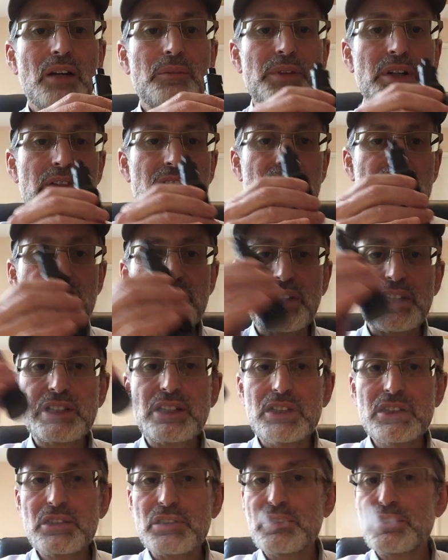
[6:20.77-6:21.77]
Bit
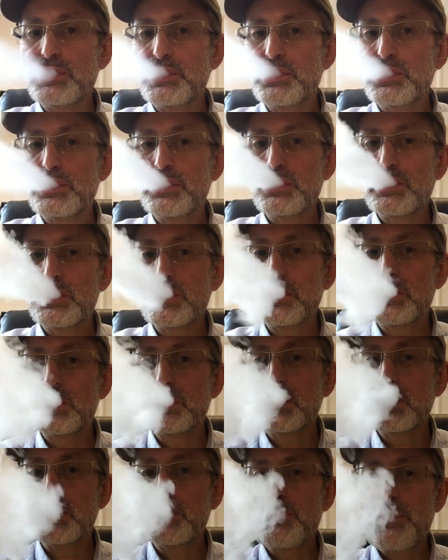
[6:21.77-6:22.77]
restricted,
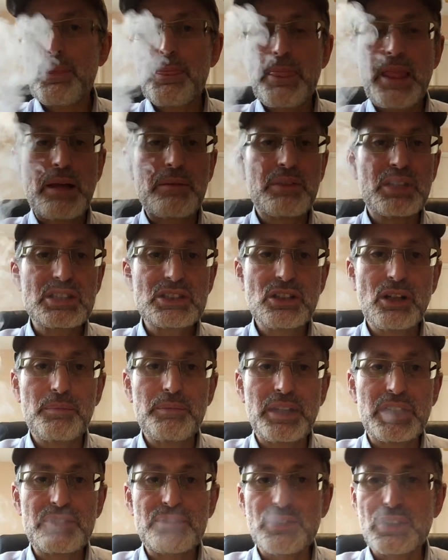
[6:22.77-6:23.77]
but it's not
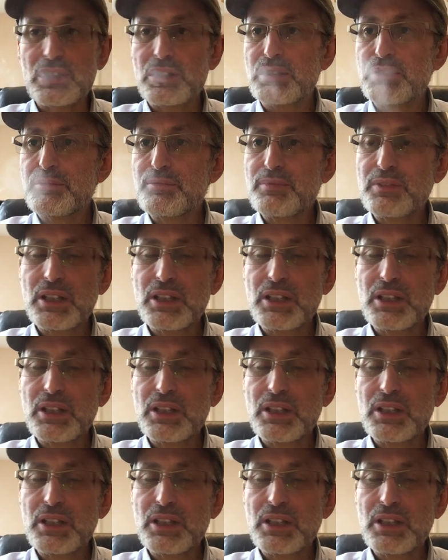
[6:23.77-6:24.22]
meant for it.